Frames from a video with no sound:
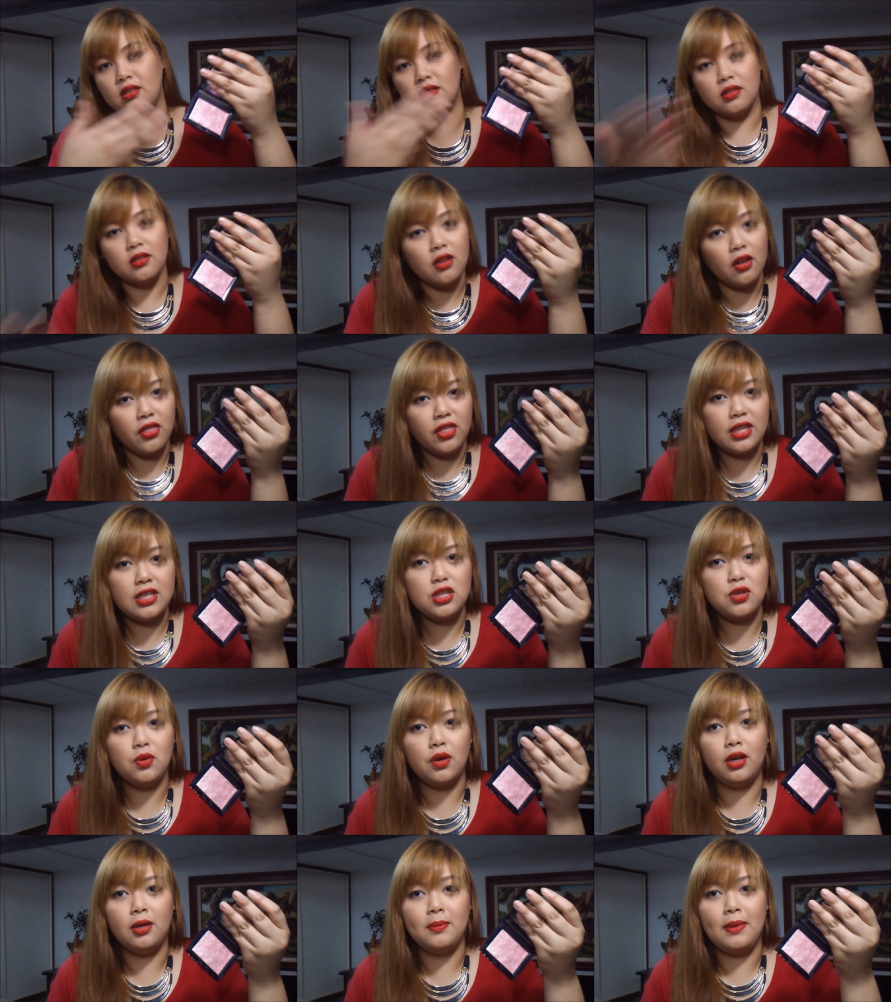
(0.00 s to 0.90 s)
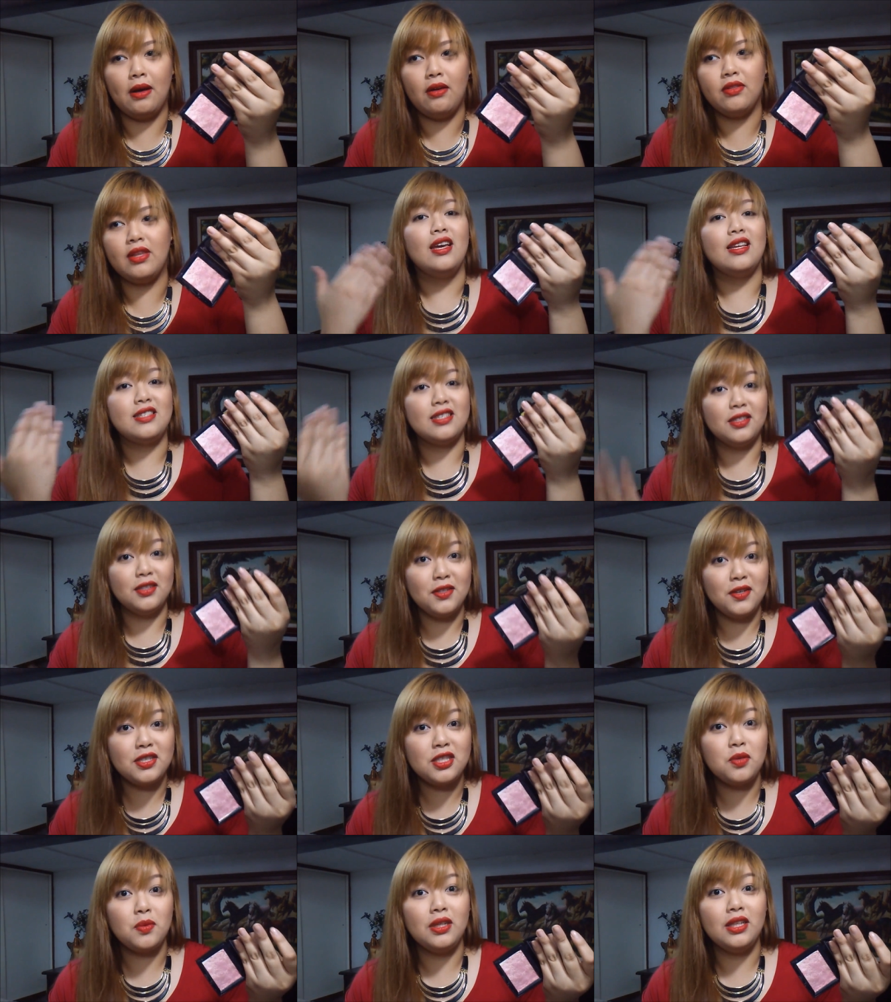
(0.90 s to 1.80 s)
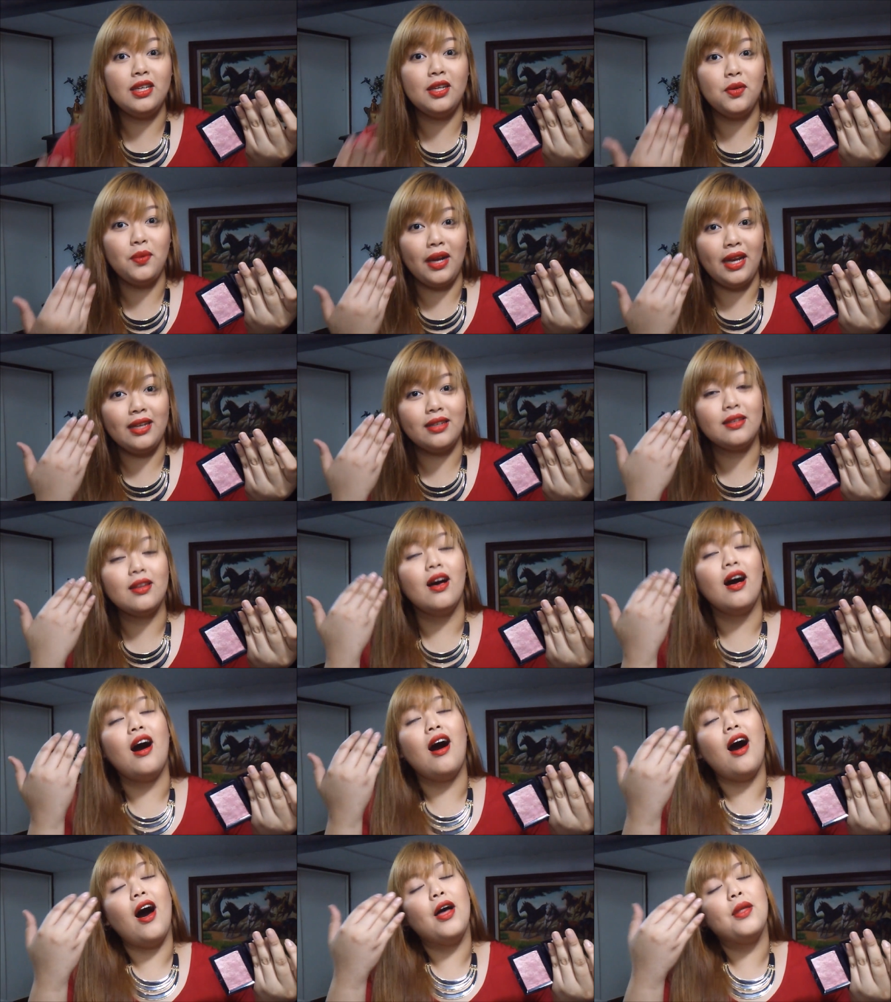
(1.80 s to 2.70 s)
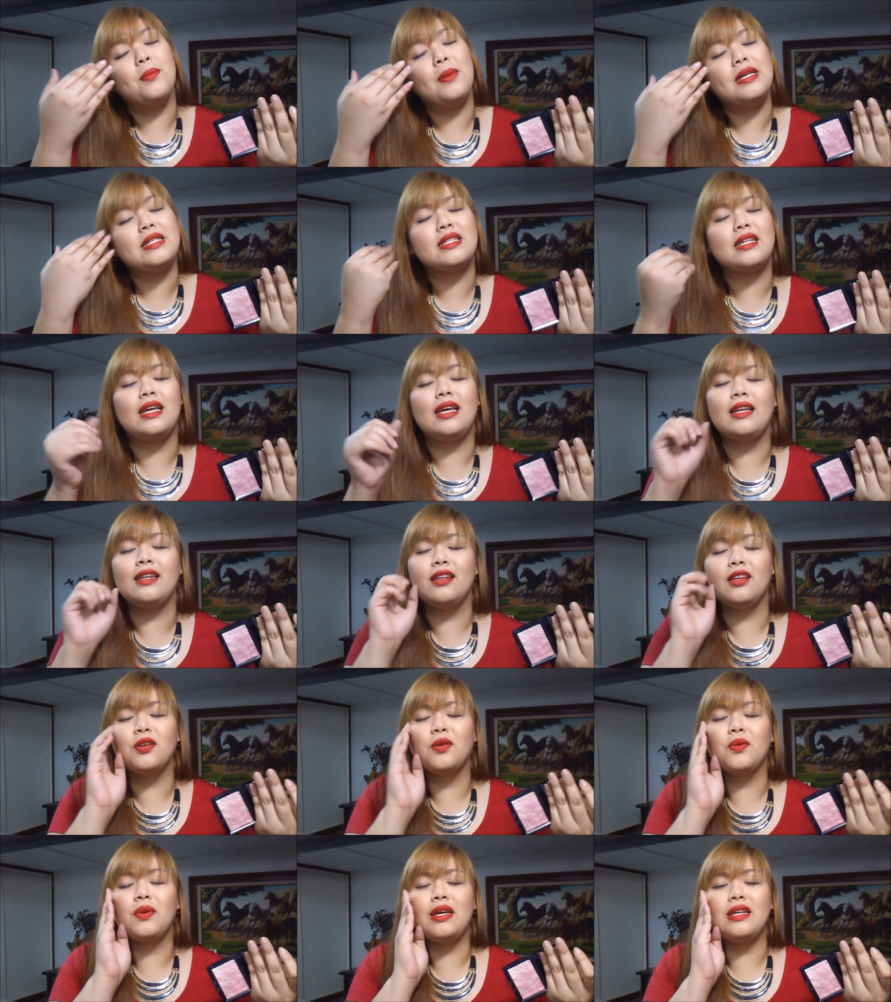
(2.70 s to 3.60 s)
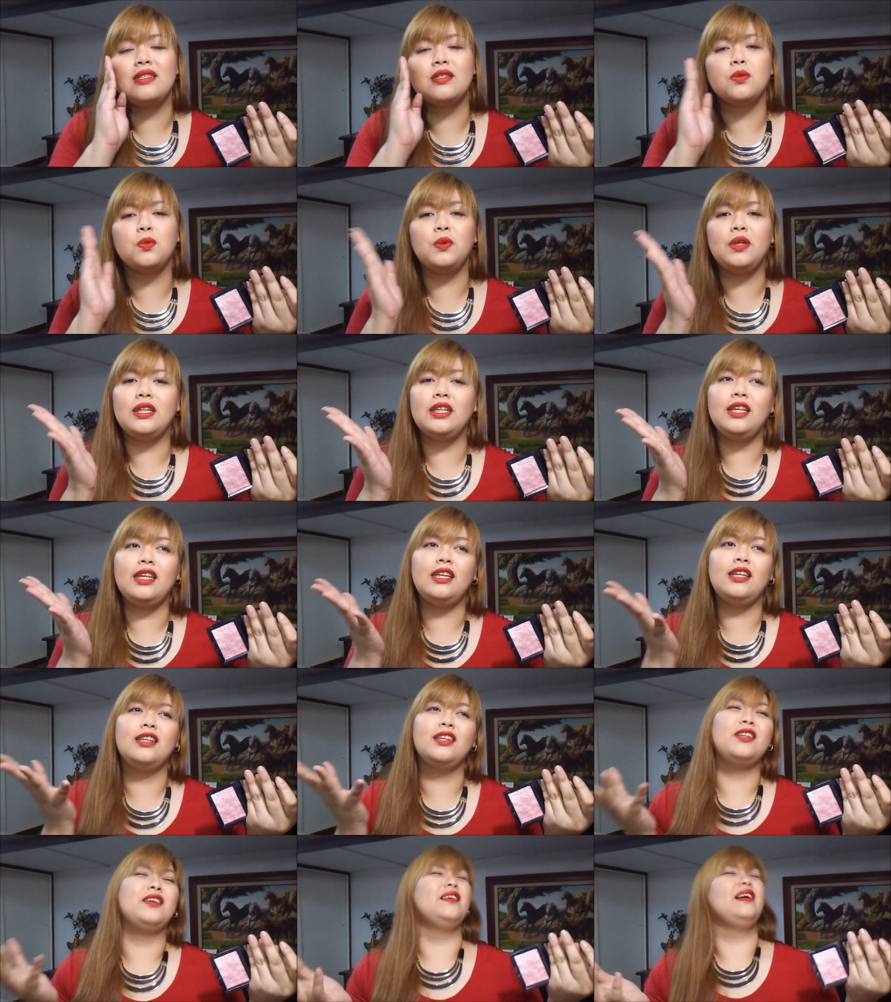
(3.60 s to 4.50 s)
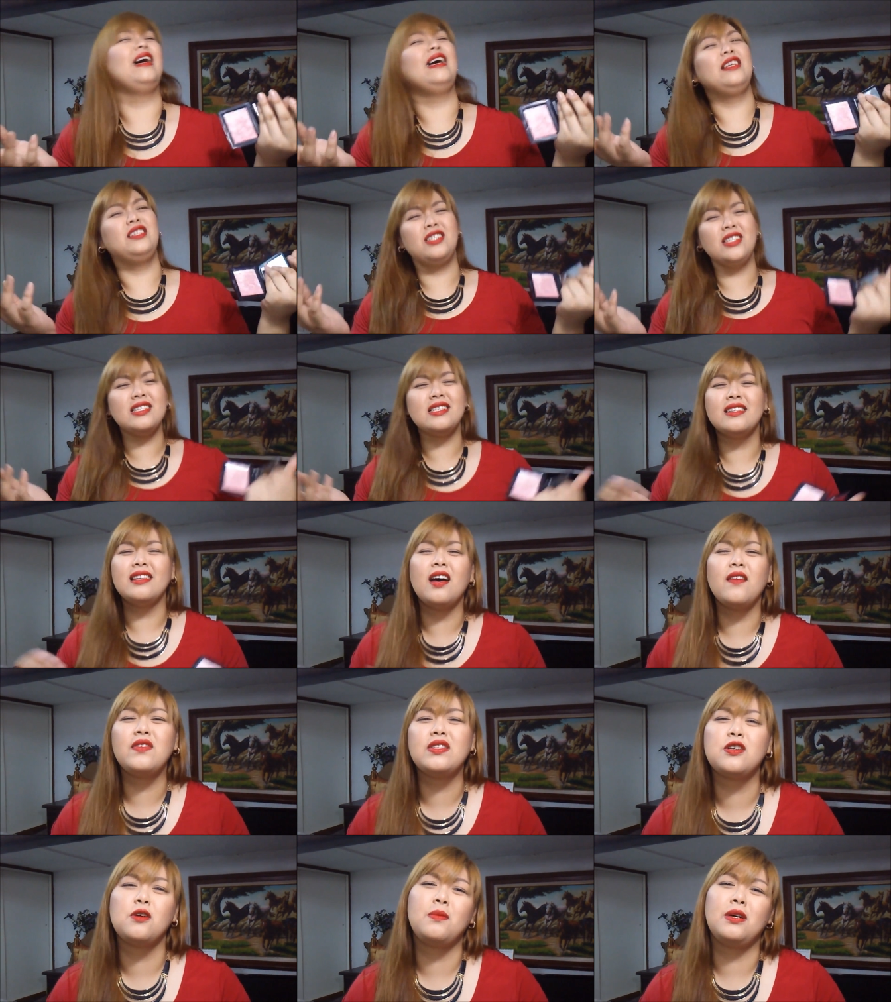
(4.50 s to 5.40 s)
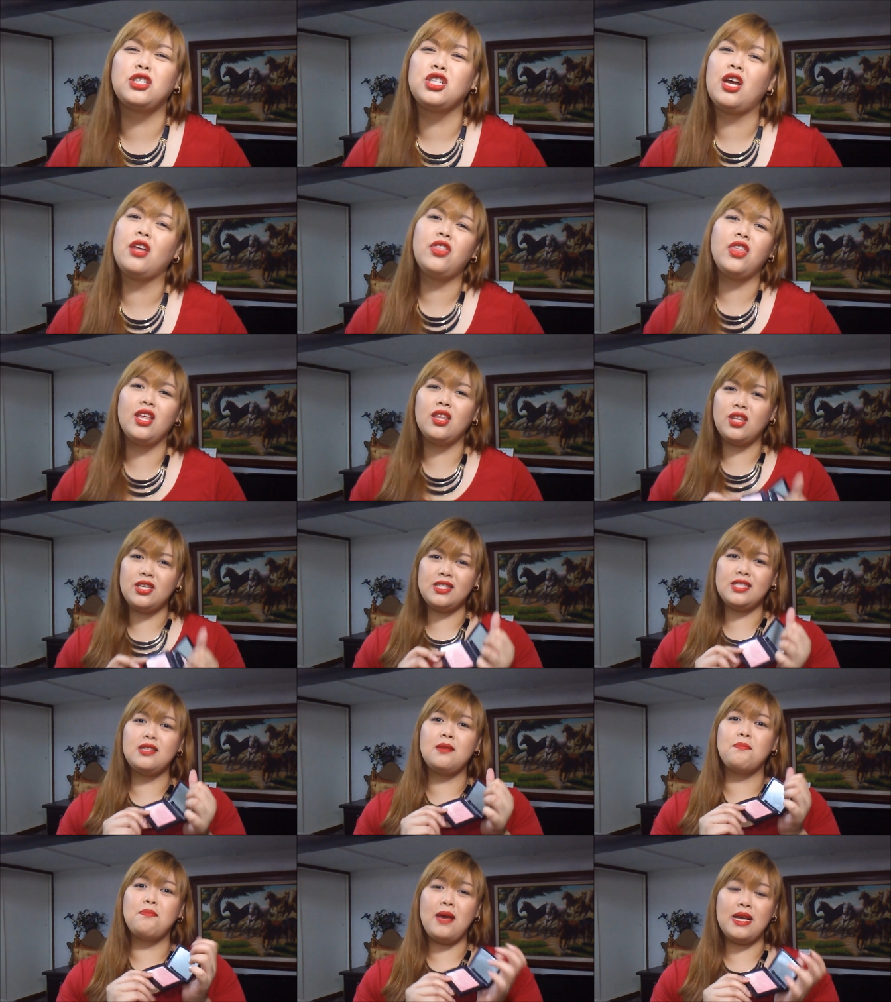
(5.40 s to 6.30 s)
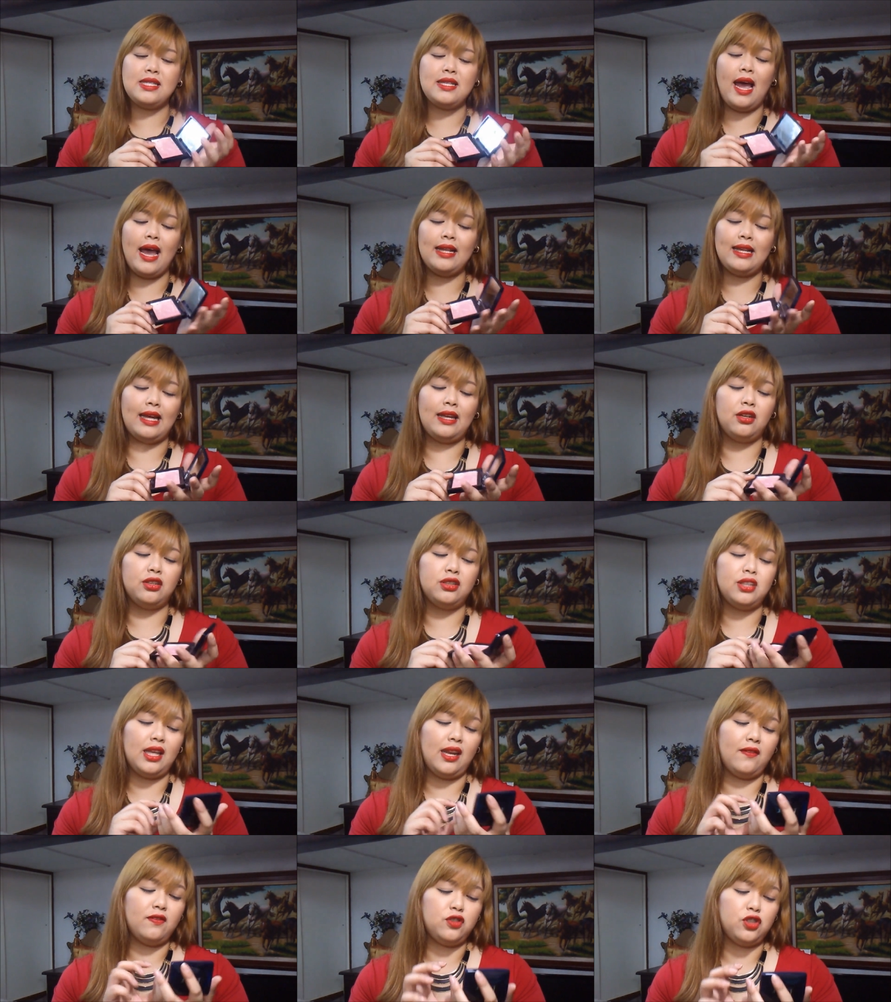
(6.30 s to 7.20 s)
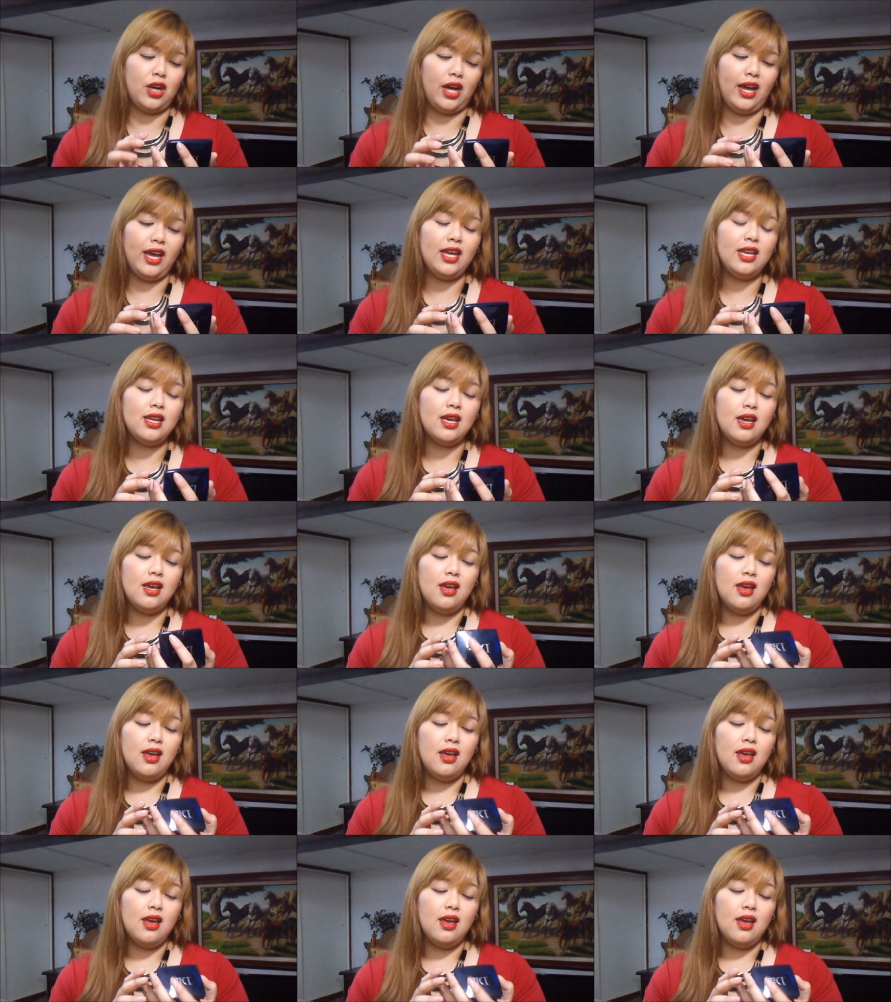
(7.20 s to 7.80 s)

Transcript: nothing to worry about it still looks really great on my skin you know it's really you know I just love it so much I think this is the best highlighter that I've tried